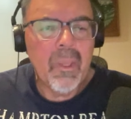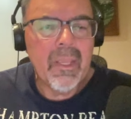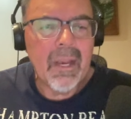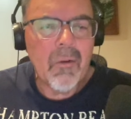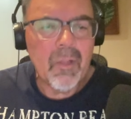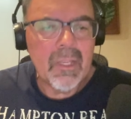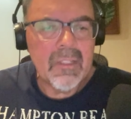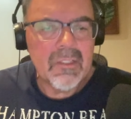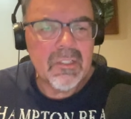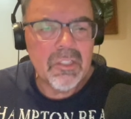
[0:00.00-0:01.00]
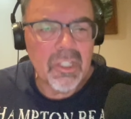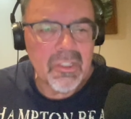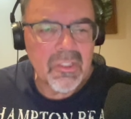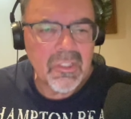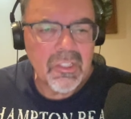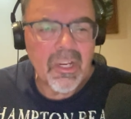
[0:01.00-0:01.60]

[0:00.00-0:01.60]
week out against the Justin